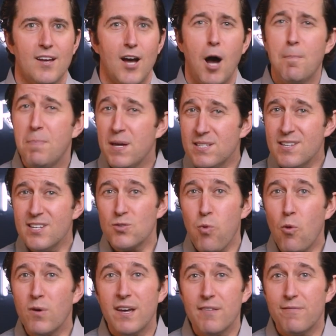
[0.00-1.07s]
A business
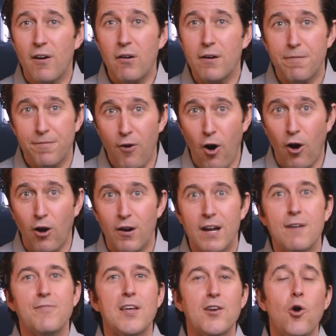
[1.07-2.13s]
won't get very far
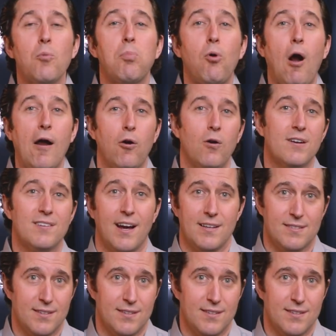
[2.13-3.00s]
if they don't prioritize